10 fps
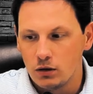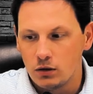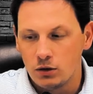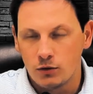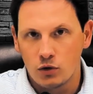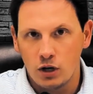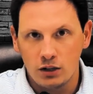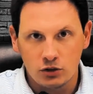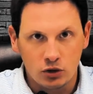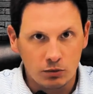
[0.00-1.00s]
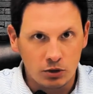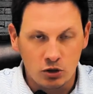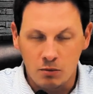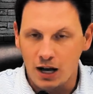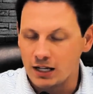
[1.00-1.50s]
You've created the script in your
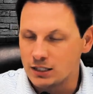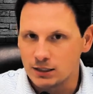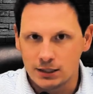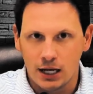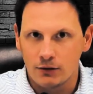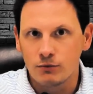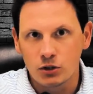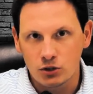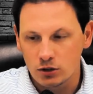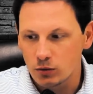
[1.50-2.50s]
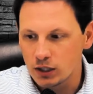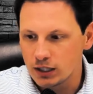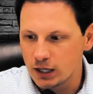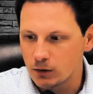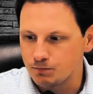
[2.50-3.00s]
mind. It's just not officially written
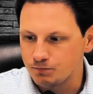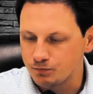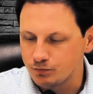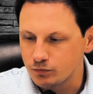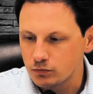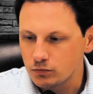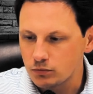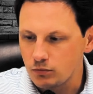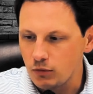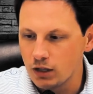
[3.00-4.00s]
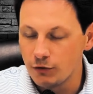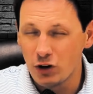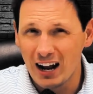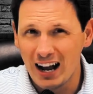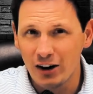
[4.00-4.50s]
down. If you're
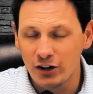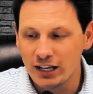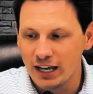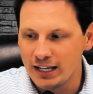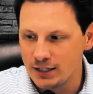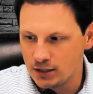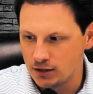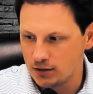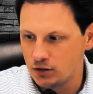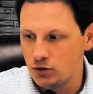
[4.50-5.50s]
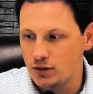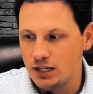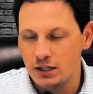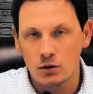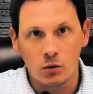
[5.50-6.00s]
hiring agents, you
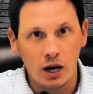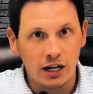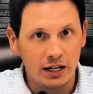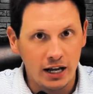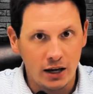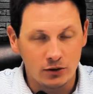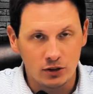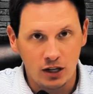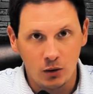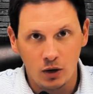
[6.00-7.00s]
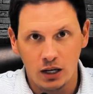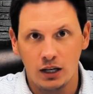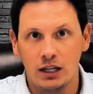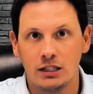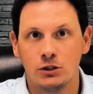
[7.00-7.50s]
need to write it down so that way
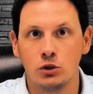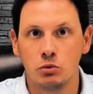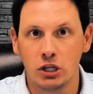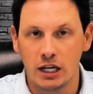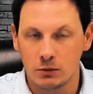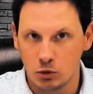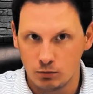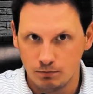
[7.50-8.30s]
it is duplicatable.